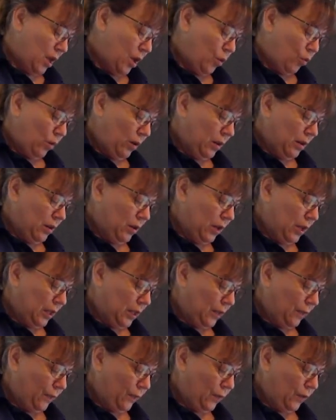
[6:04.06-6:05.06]
We're going to look at
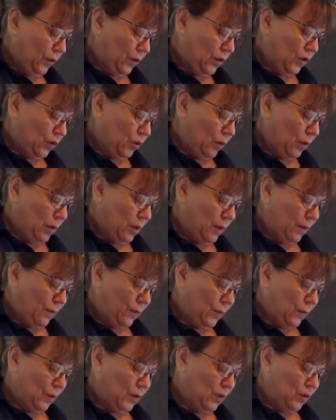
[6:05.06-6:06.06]
the first one. The
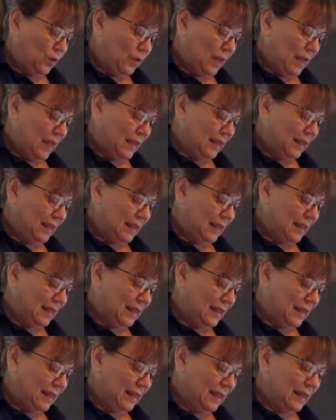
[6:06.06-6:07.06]
first one has
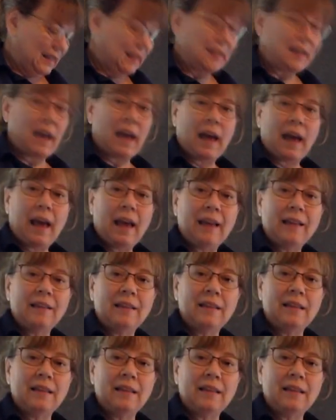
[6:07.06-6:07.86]
6 sides.